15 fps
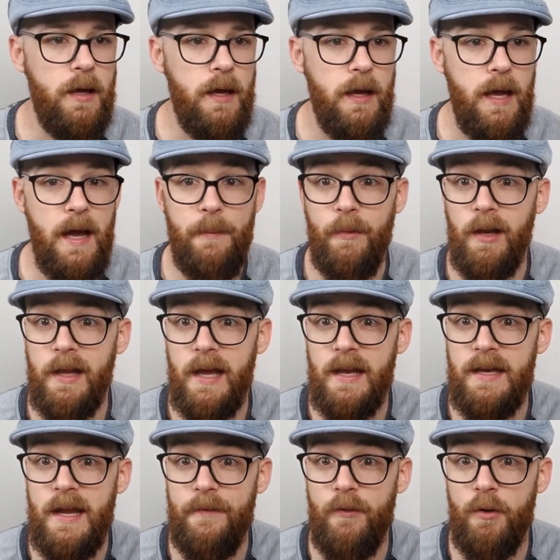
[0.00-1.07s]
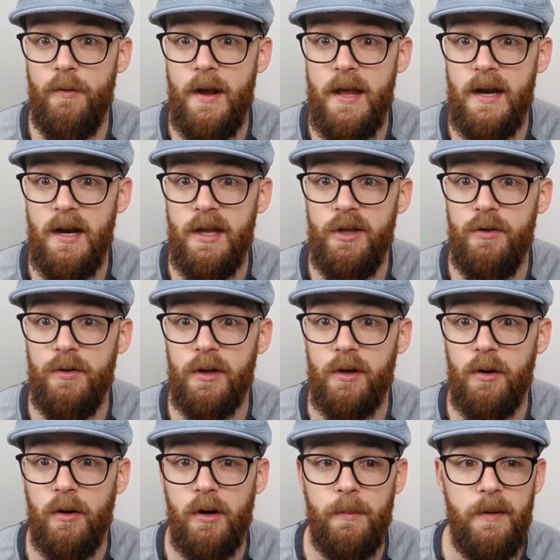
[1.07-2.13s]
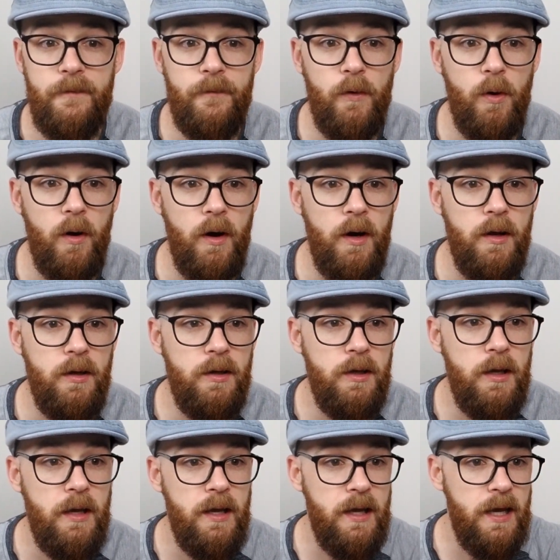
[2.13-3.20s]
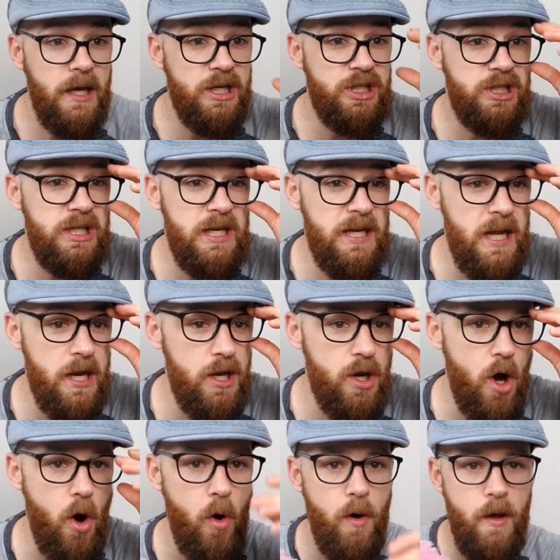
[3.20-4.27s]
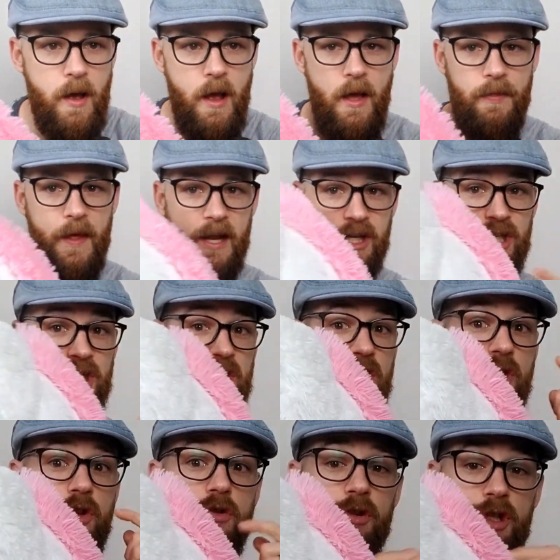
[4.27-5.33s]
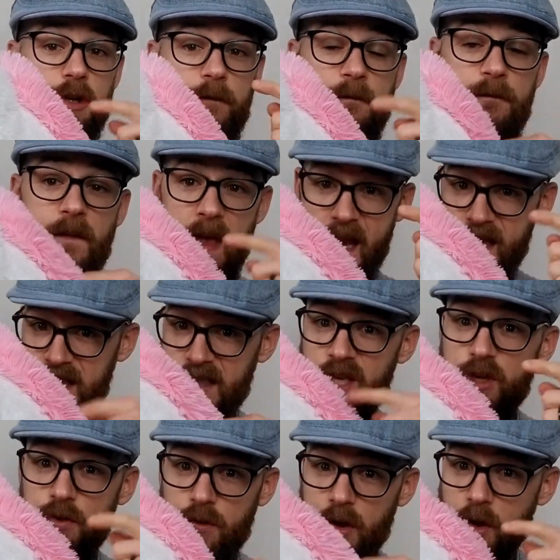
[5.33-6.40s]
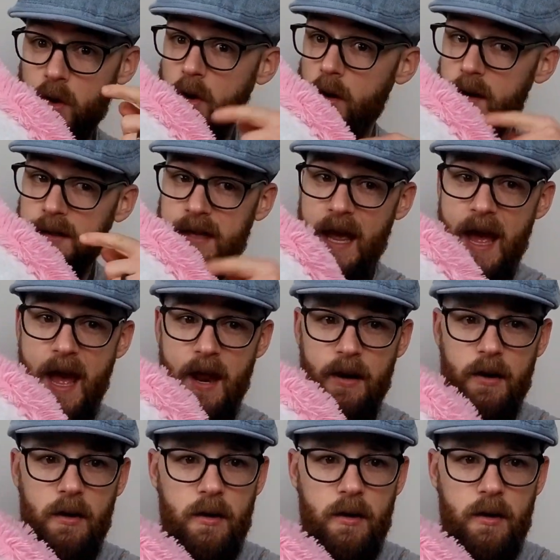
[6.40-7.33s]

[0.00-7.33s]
Emily had never ridden a unicorn before, and she didn't know that you should face the unicorn's head.